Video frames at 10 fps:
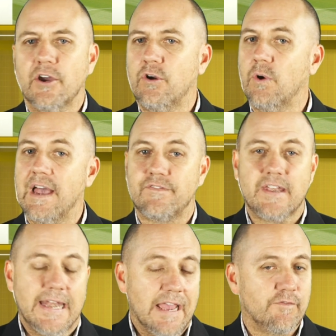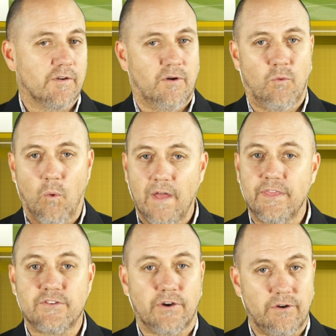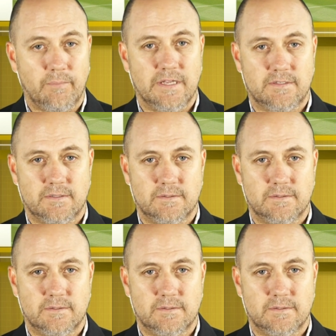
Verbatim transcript: who have never won the tournament.